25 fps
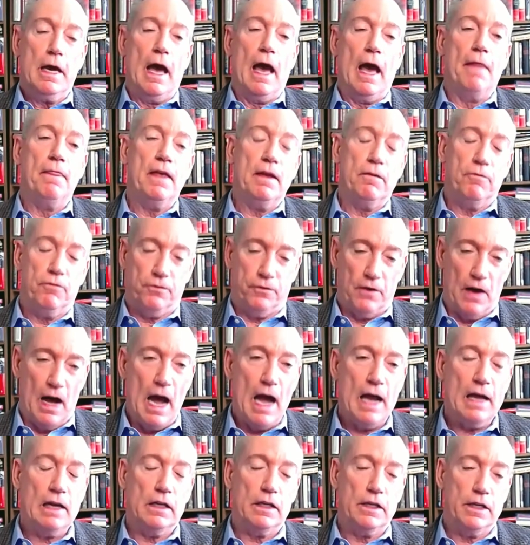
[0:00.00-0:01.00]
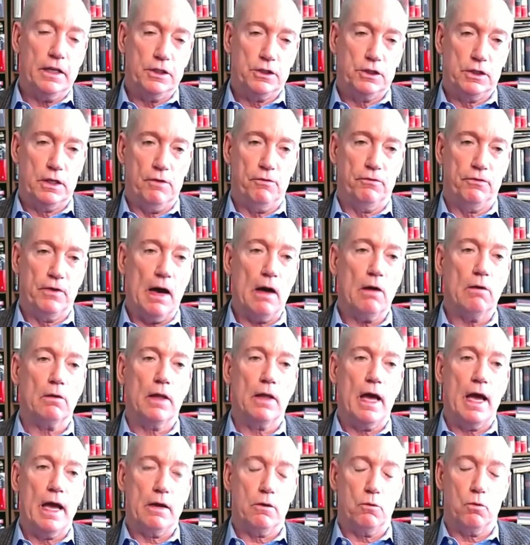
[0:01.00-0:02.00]
And then finally, she felt
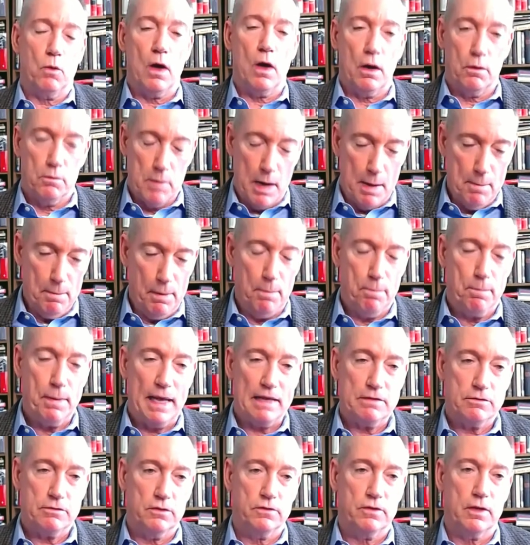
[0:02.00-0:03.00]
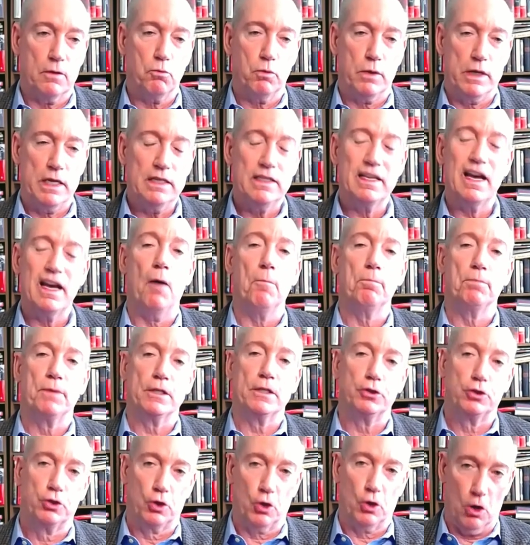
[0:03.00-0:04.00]
like, well, I remember Betsy said, we need to help
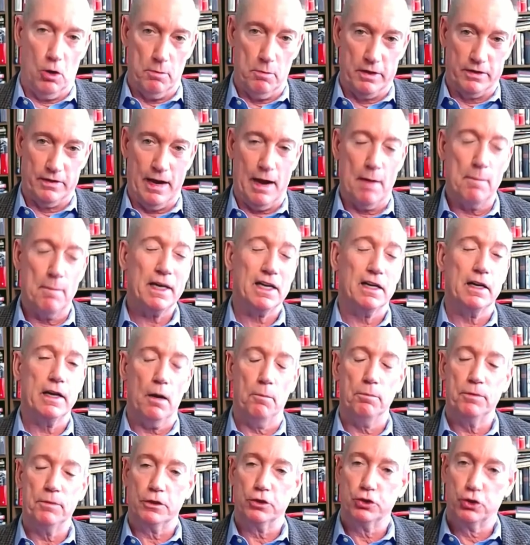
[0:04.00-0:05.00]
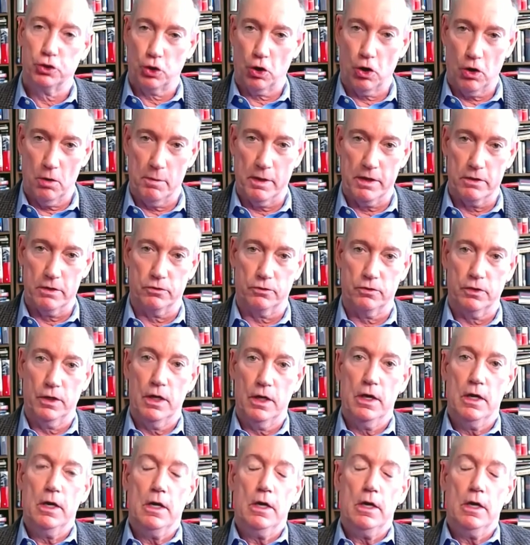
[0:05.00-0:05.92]
the Germans. How am I going to help the Germans?